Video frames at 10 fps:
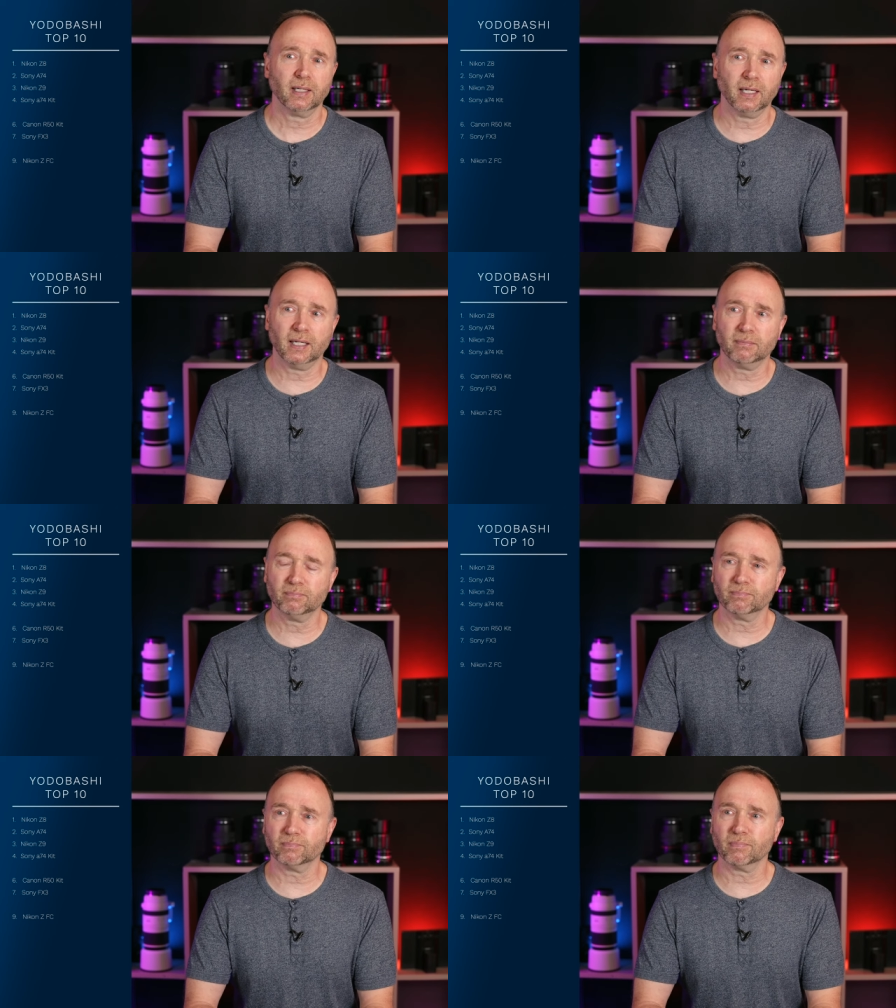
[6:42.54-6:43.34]

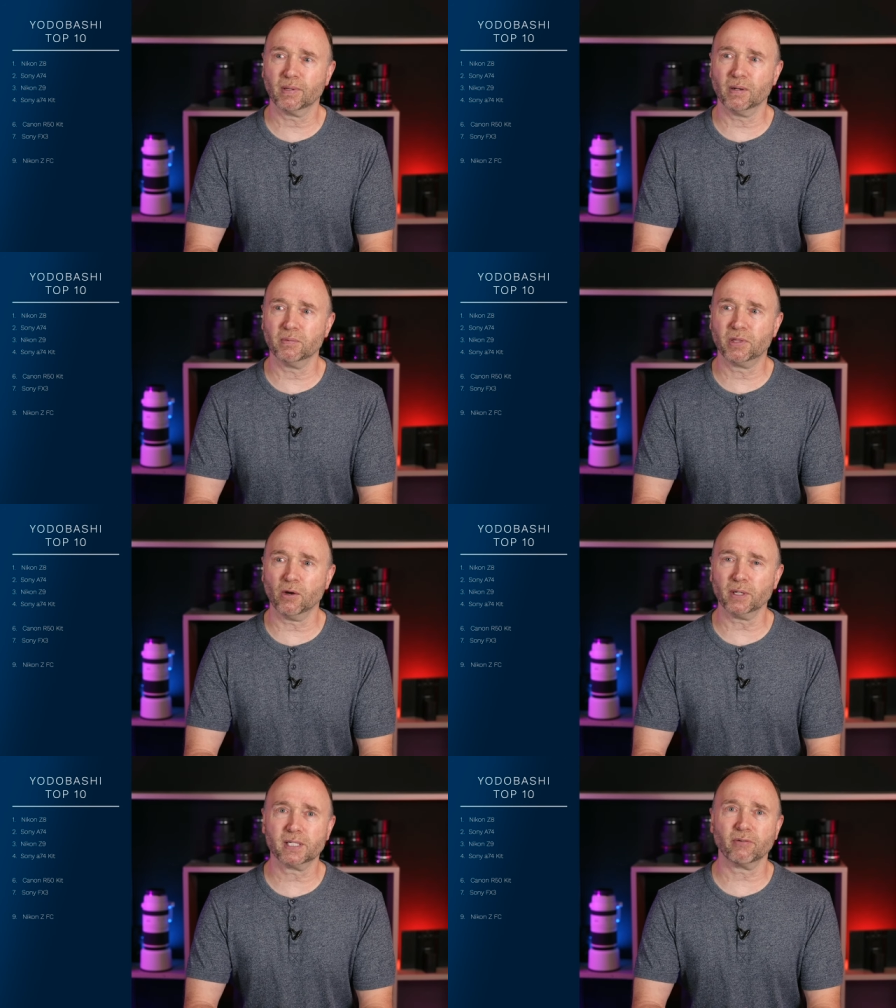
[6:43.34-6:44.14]
Um, the
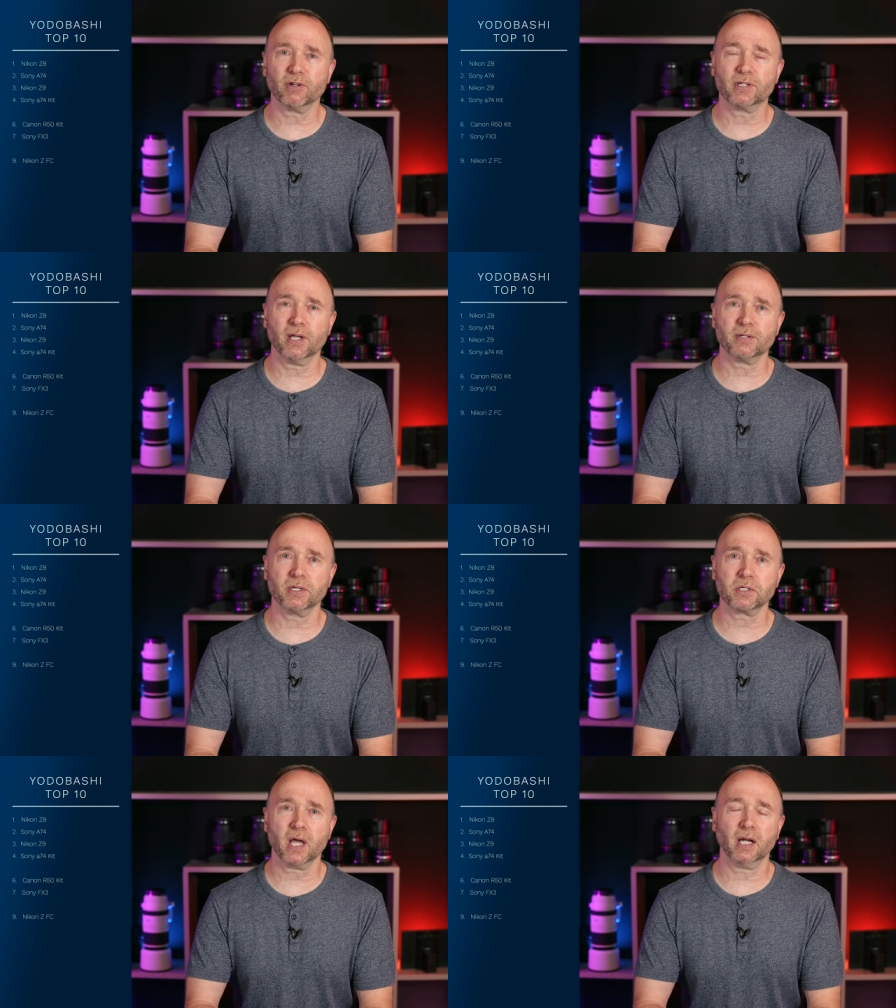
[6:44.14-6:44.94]
only difference is
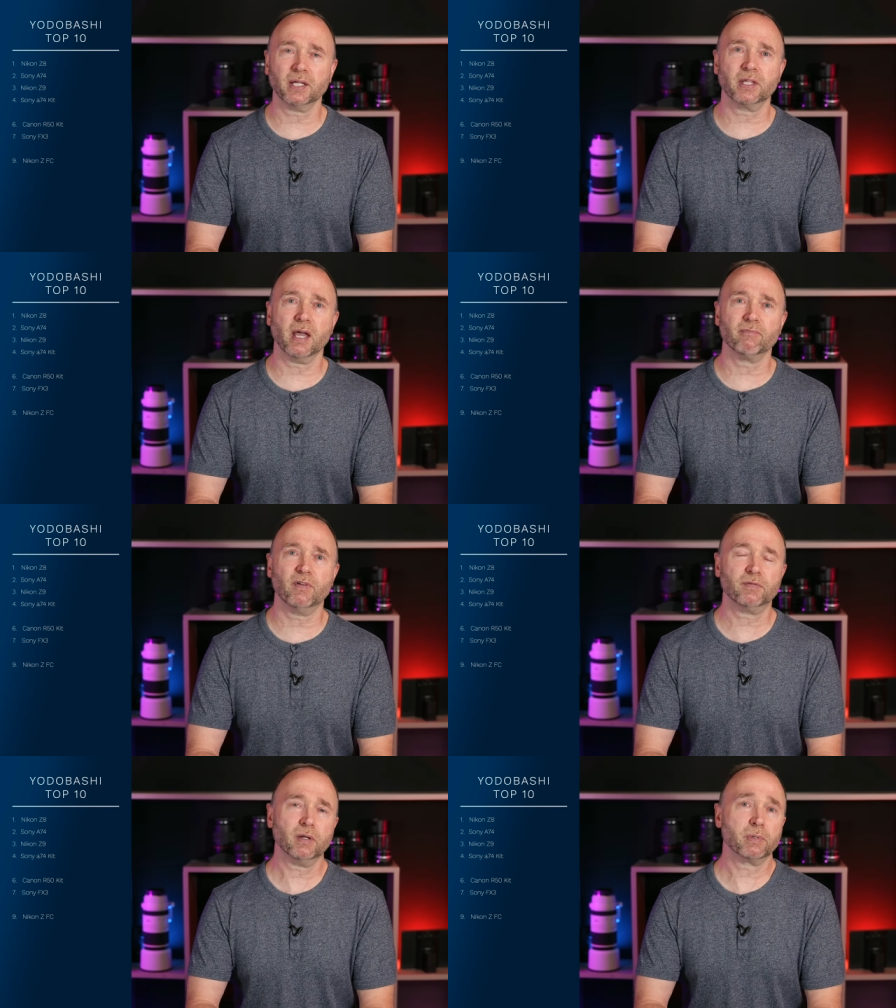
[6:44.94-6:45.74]
it's kind of like the M
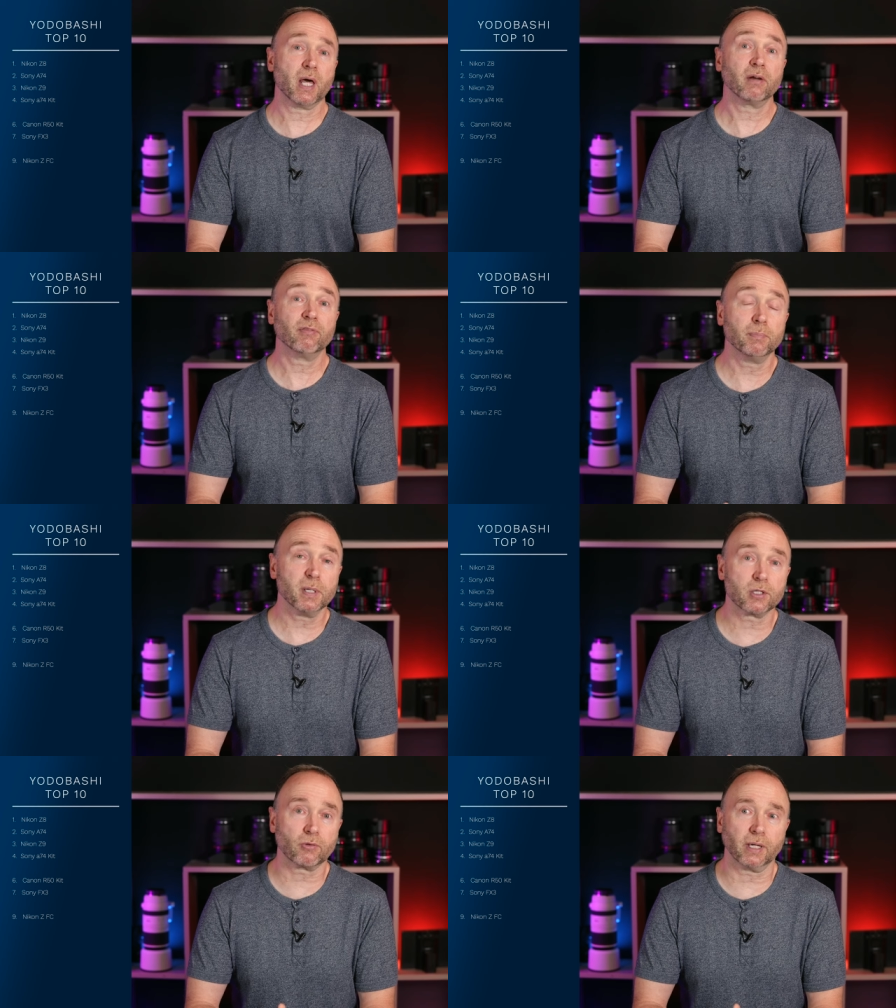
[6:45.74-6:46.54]
fifty without a
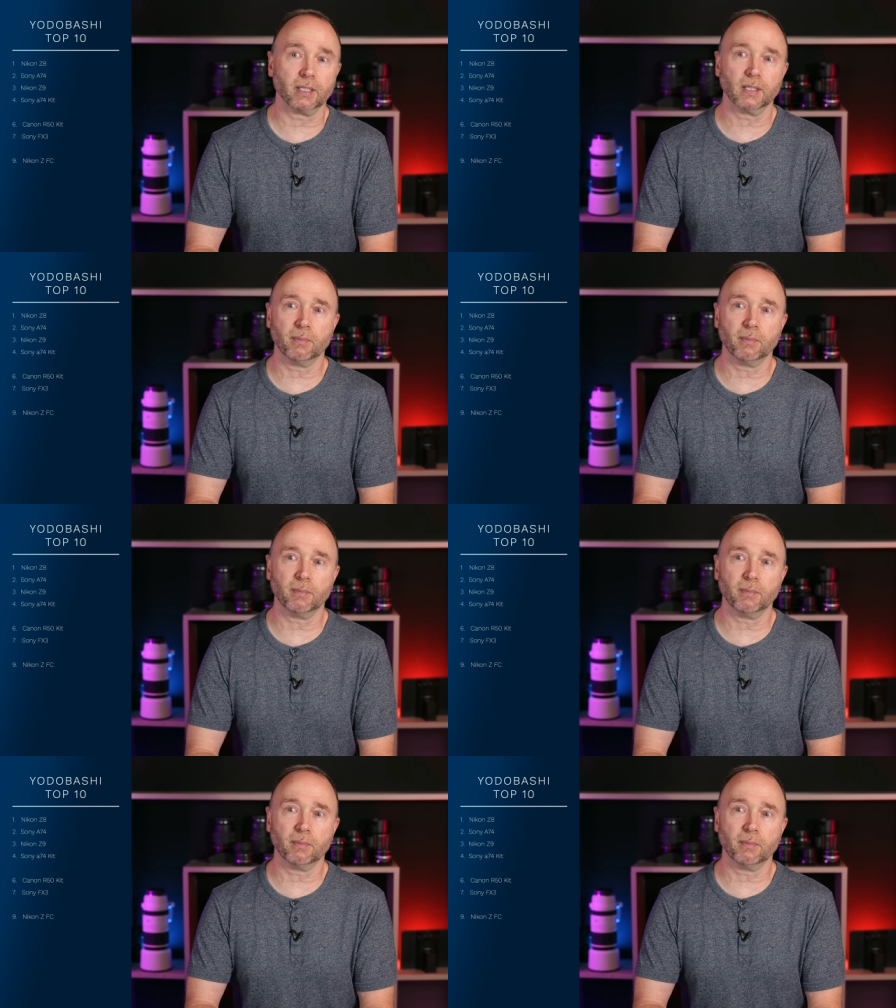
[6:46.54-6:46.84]
flippy screen.